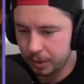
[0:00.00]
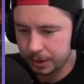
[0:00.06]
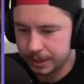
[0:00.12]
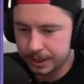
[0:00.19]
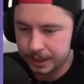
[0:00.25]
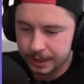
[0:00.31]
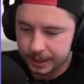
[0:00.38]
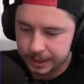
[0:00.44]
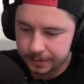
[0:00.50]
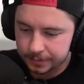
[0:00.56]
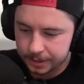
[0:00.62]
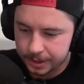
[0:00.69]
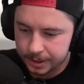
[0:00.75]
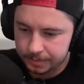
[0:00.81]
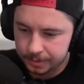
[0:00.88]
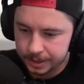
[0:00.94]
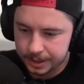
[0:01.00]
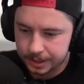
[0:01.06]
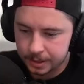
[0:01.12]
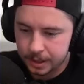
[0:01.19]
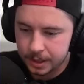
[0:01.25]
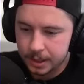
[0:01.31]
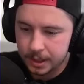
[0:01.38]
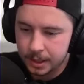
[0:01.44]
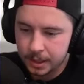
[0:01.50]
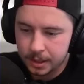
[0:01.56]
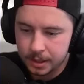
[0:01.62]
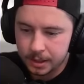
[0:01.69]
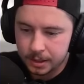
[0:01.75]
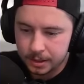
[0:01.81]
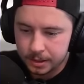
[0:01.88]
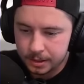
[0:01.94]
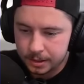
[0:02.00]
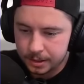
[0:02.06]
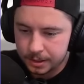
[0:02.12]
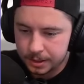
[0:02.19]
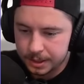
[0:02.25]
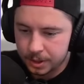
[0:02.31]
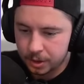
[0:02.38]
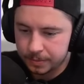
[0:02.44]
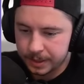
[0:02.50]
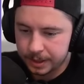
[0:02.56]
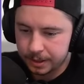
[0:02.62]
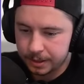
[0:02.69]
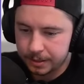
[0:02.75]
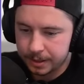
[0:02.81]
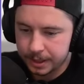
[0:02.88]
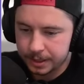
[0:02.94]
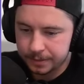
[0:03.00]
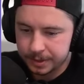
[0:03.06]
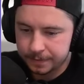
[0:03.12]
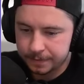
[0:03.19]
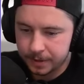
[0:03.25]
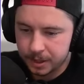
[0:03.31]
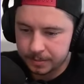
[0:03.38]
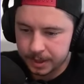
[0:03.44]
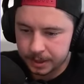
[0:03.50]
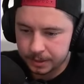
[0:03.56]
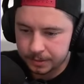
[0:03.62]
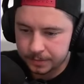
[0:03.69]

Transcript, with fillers: sneakies for some reason. This homie thought he was farming.